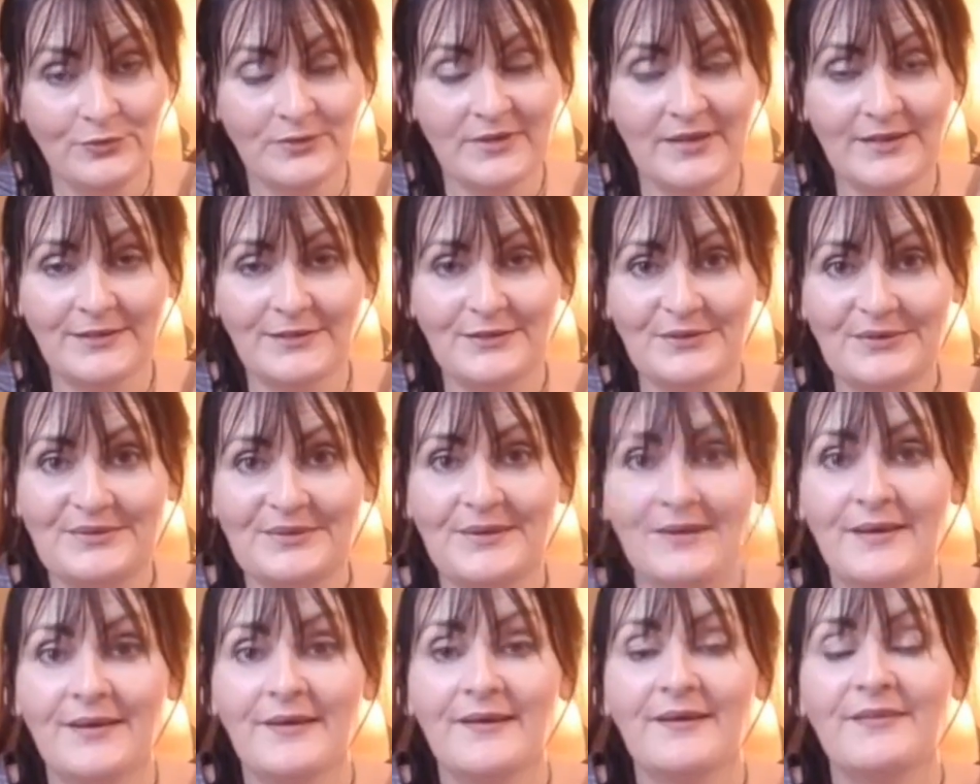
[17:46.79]
You can
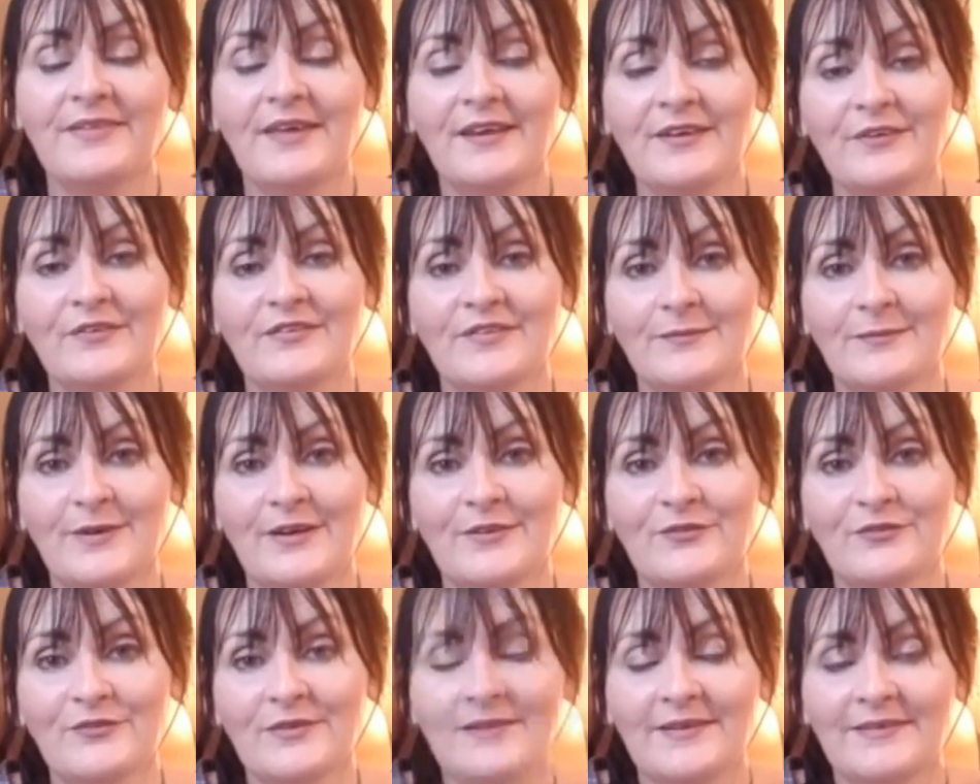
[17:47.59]
learn. Thank you
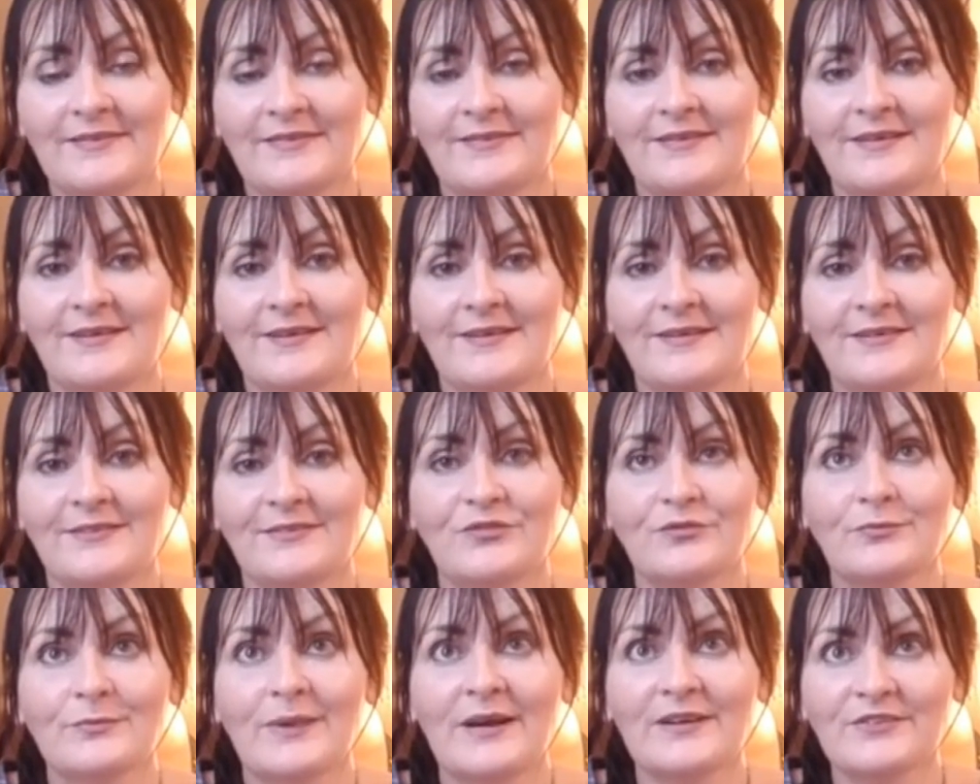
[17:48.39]
so much for
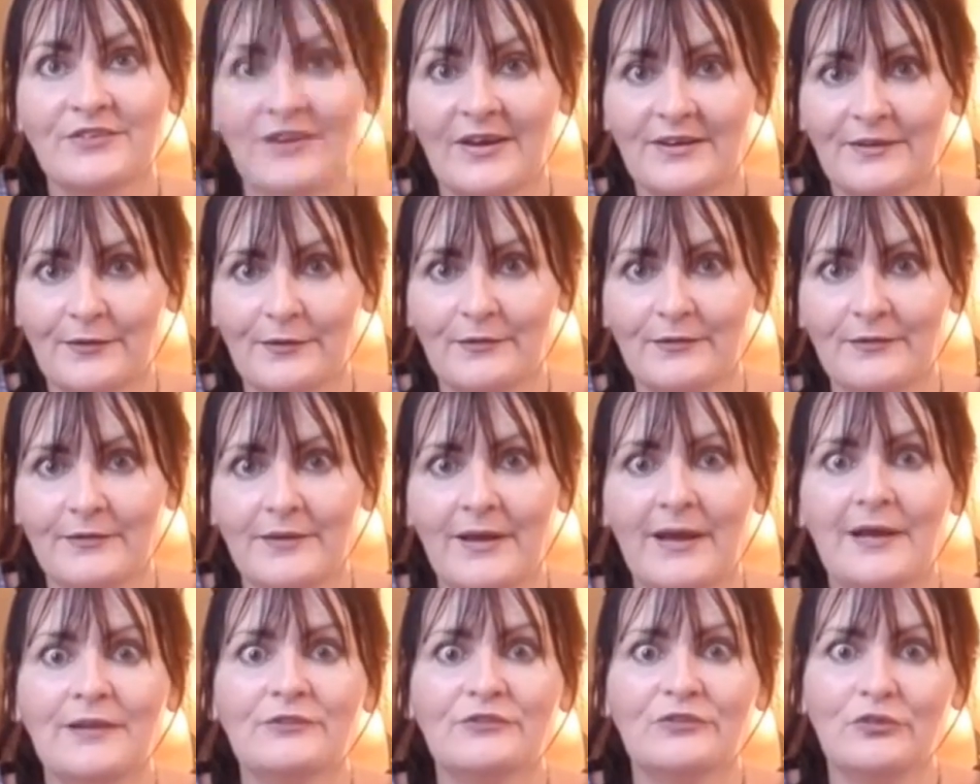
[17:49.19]
listening to my
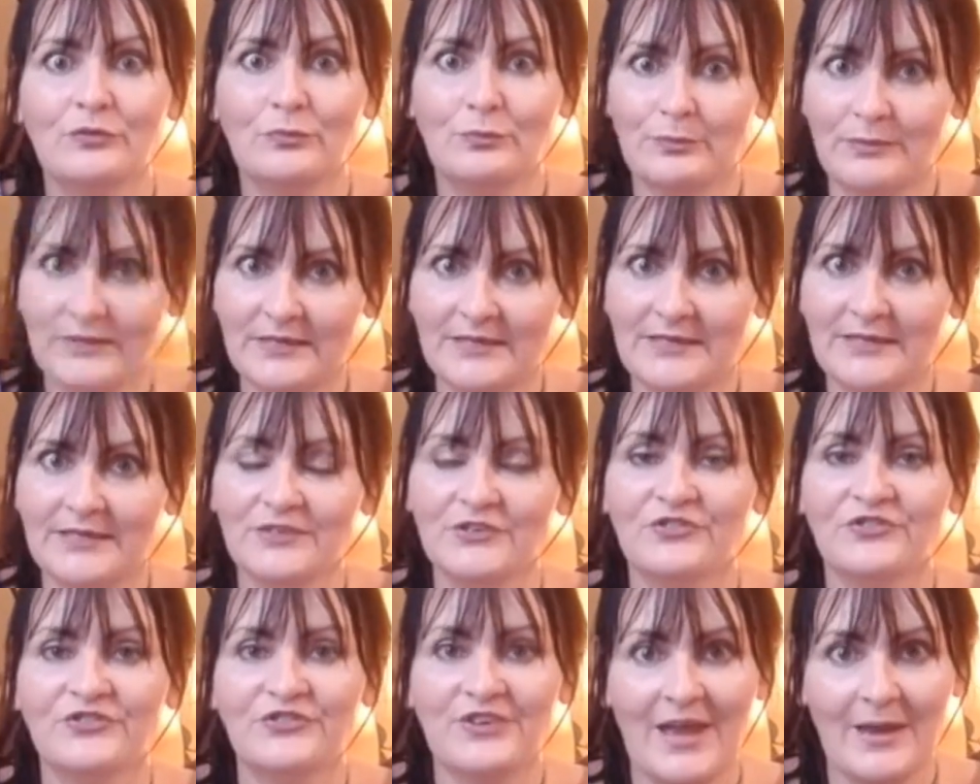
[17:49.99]
channel and to
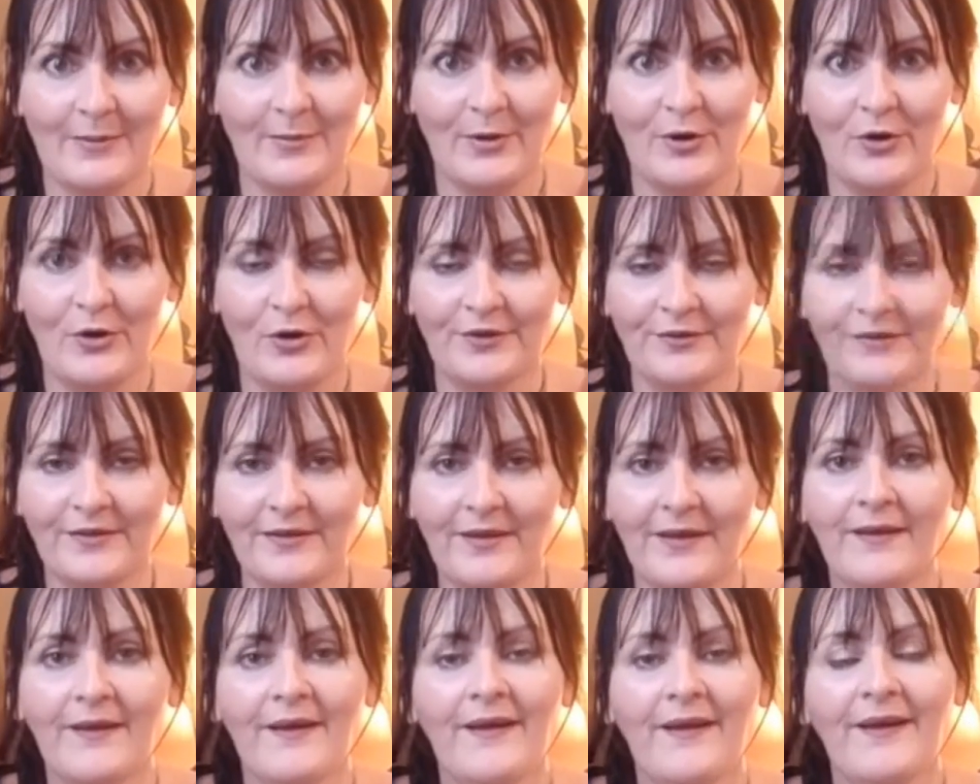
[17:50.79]
me, Jabber
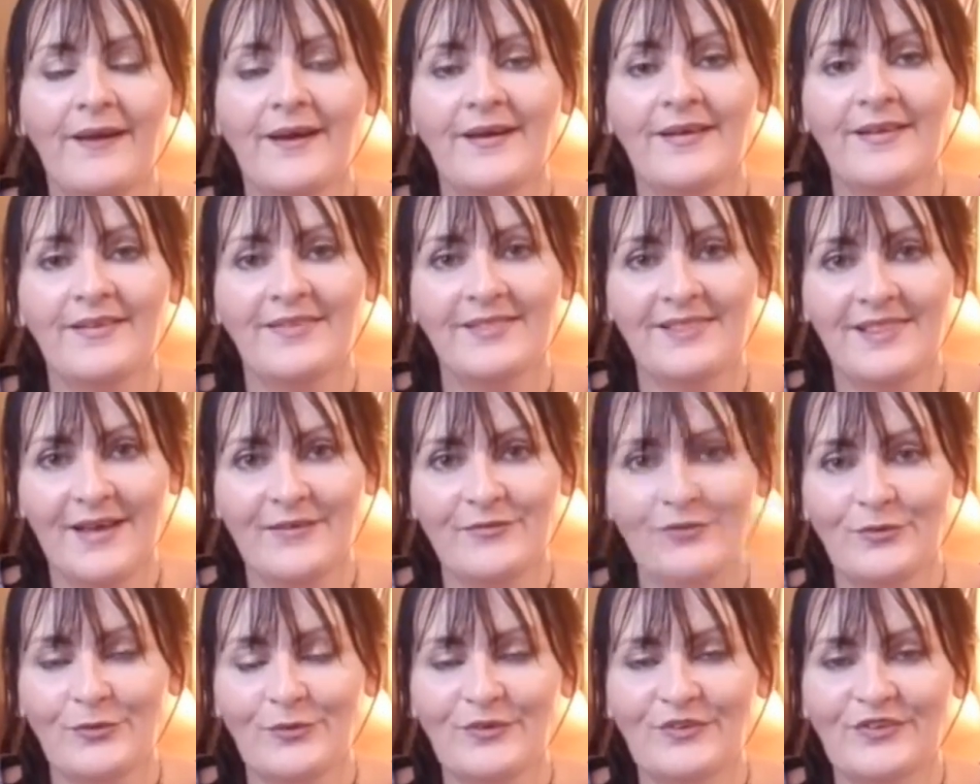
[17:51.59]
On.
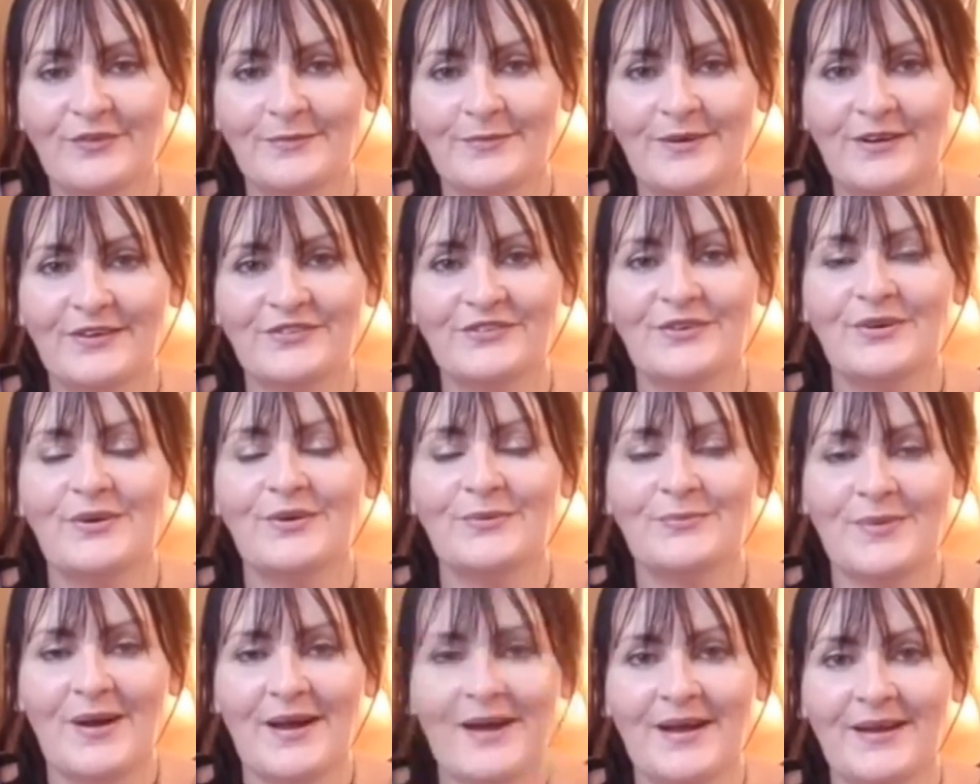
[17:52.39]
Love you all so
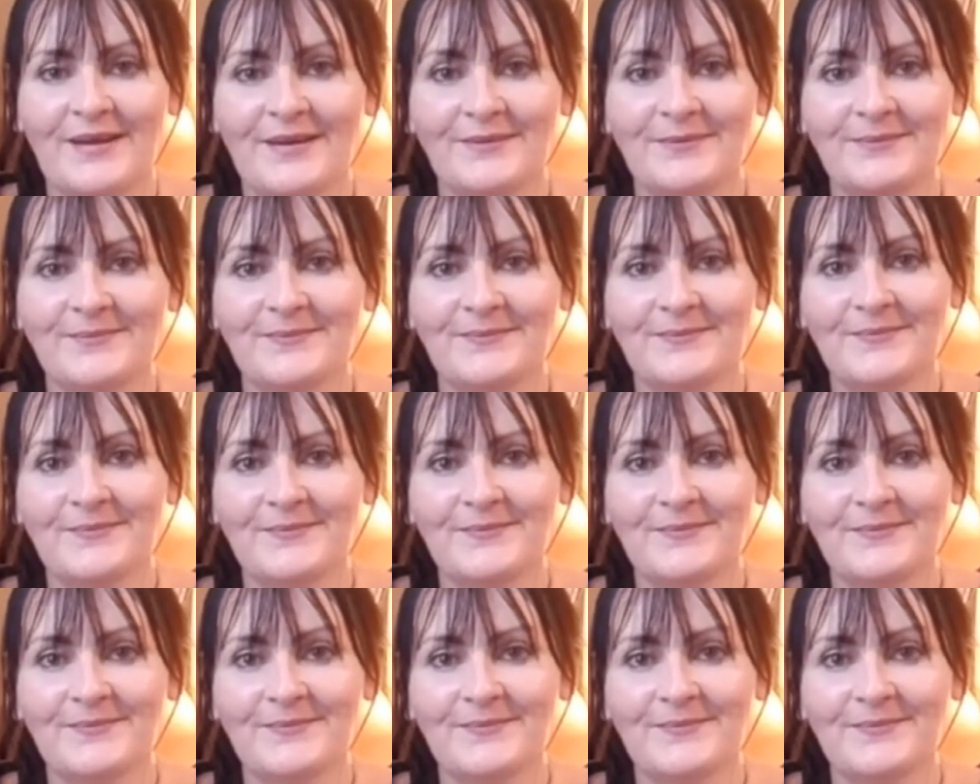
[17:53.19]
much. Bye.